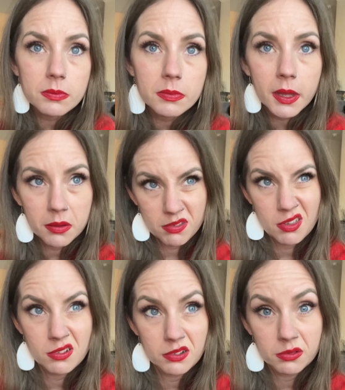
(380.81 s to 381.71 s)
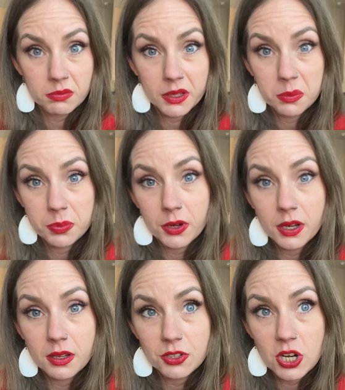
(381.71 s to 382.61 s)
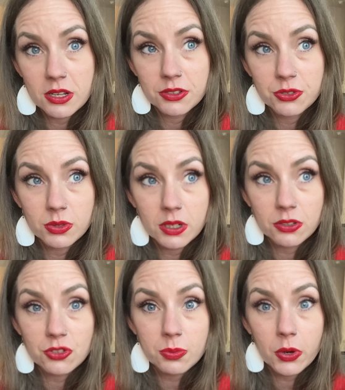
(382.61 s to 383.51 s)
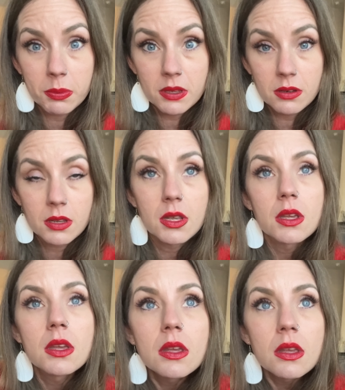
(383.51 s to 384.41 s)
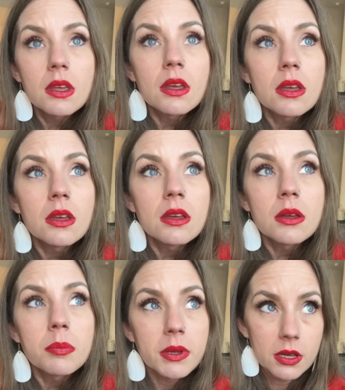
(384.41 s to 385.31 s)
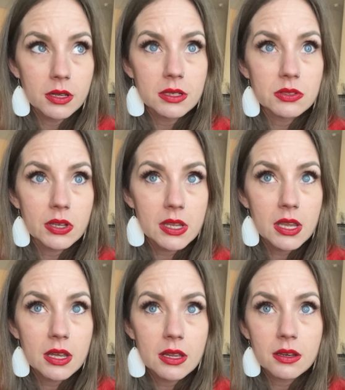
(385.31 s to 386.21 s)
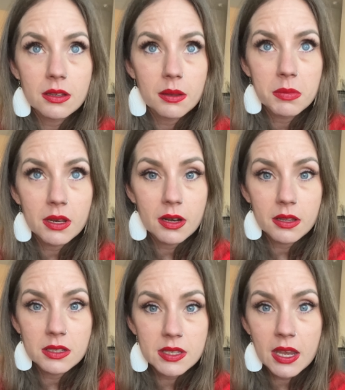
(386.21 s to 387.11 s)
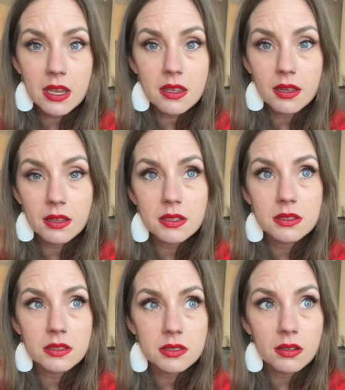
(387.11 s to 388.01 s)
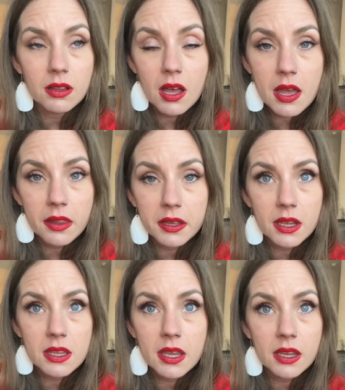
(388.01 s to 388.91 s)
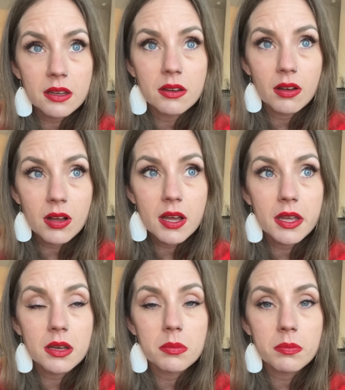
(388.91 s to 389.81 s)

like, I don't know, like bringing a child to a doctor's appointment because I can't, I mean, it's eight kids, it's a lot. Like, I cannot